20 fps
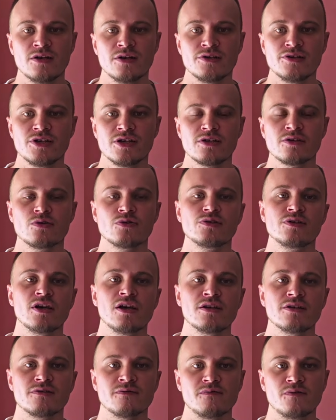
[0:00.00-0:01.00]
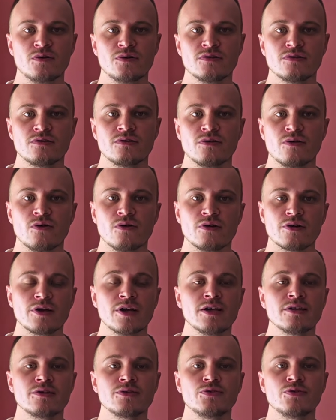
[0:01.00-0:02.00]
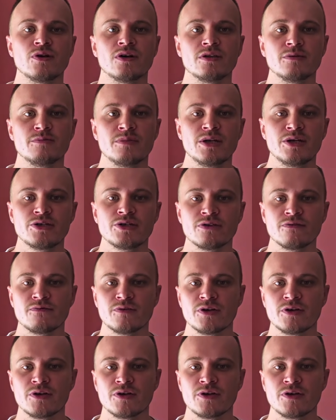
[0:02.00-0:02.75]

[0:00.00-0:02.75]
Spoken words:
just to change a font or get a new animation